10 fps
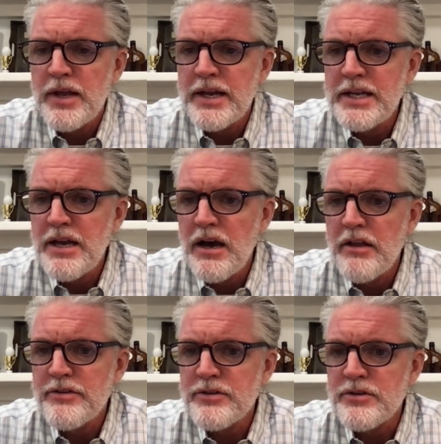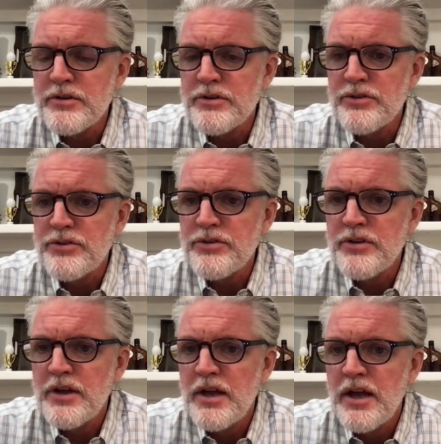Any
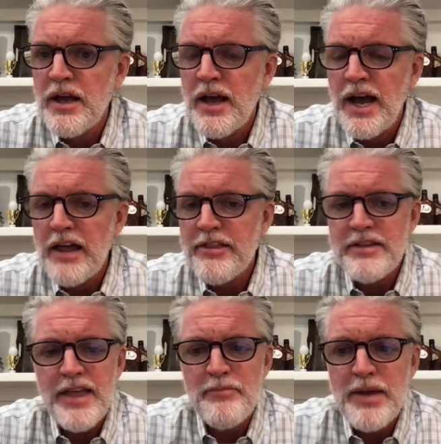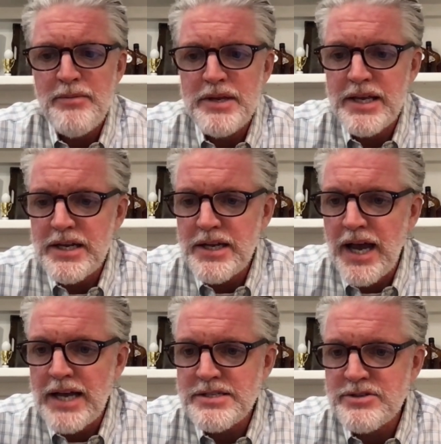others? I think that may be it,
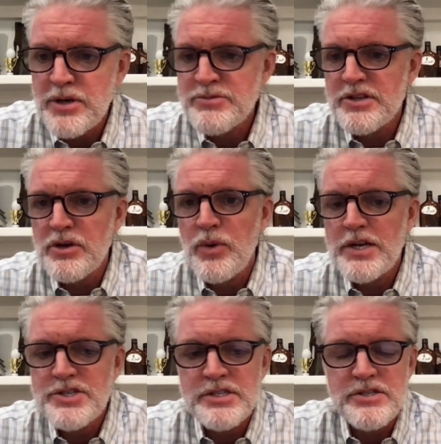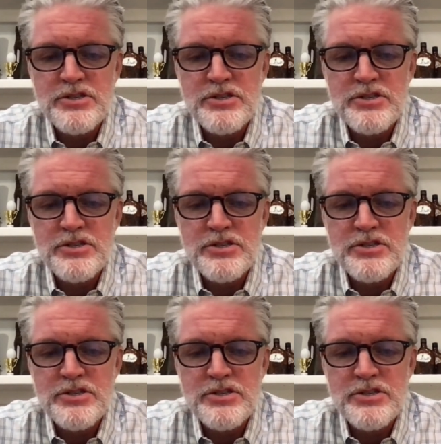guys, in terms of the questions.